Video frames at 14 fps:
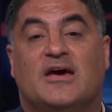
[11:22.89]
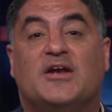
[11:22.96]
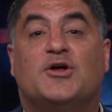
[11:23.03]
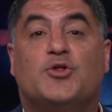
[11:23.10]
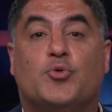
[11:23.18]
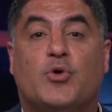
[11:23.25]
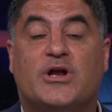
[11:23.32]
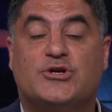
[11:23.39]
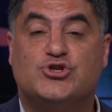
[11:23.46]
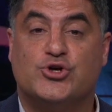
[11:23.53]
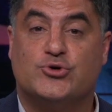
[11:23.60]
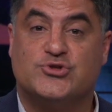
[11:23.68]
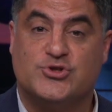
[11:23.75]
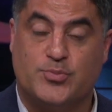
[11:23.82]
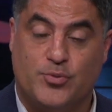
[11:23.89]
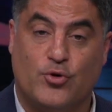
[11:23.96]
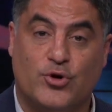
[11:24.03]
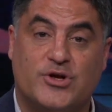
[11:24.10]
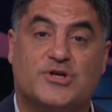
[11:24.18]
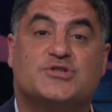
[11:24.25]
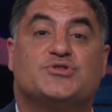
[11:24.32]
Another way to show
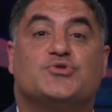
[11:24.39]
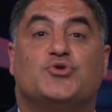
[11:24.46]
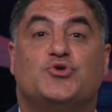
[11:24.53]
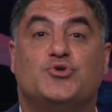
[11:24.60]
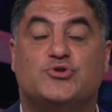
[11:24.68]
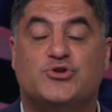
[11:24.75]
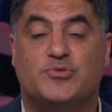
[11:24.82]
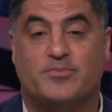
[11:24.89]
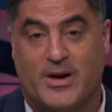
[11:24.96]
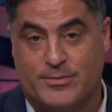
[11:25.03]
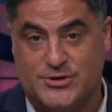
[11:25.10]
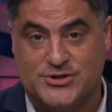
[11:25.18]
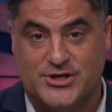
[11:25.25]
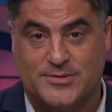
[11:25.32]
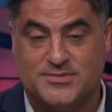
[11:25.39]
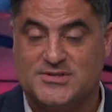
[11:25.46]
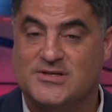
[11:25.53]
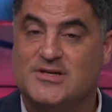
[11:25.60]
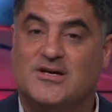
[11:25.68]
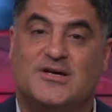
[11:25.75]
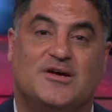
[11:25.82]
support is through YouTube memberships.